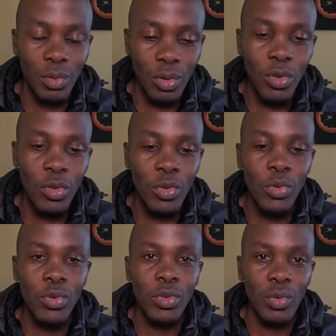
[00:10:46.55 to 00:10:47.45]
Do not
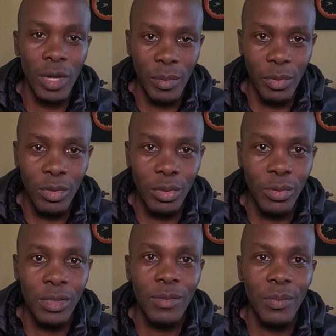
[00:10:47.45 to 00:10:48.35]
use your emotions.